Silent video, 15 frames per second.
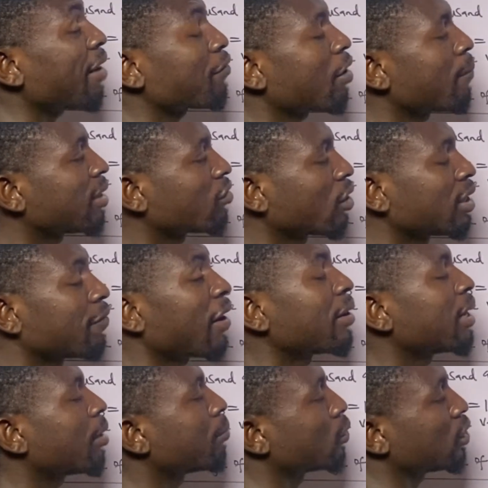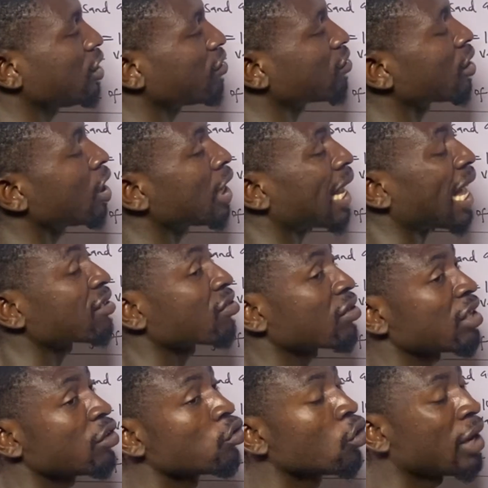alphabet or the variable is
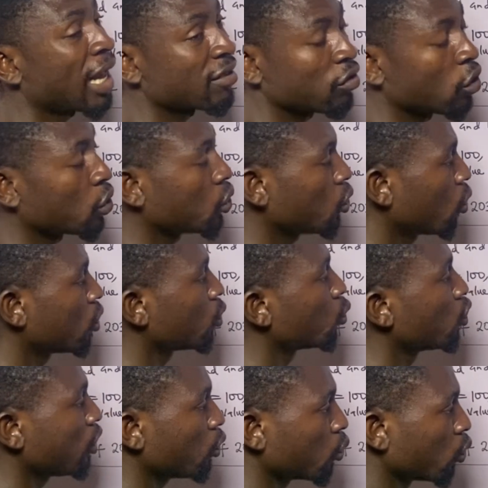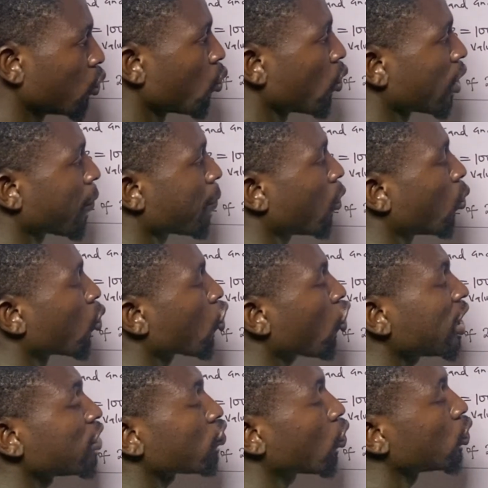known as the unknown. We
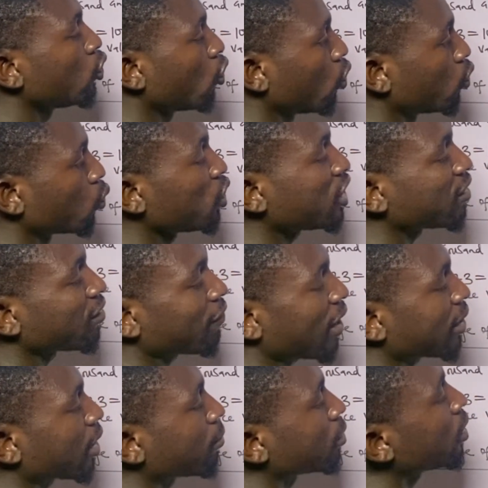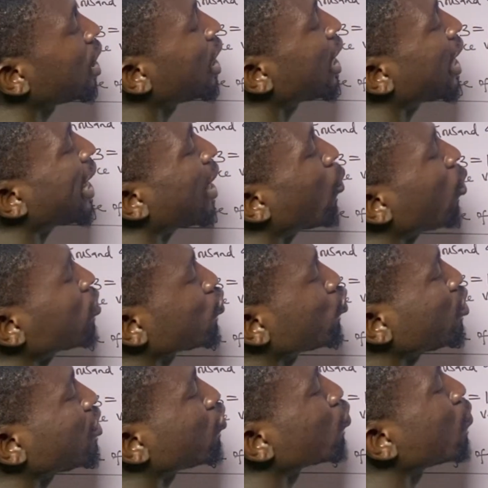call it unknown, which is the variable. And what you
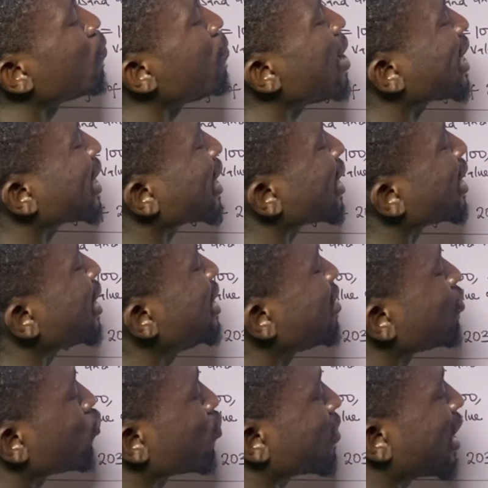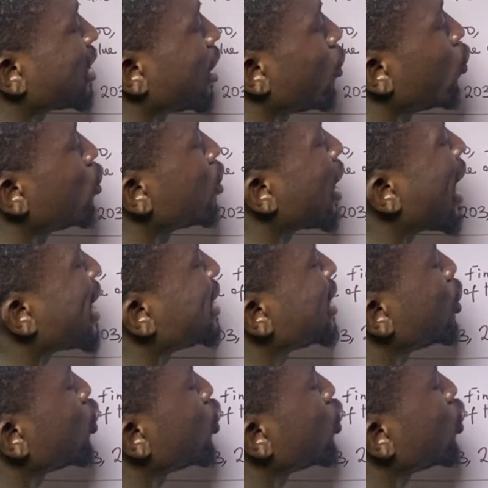do is to make it to stand alone and the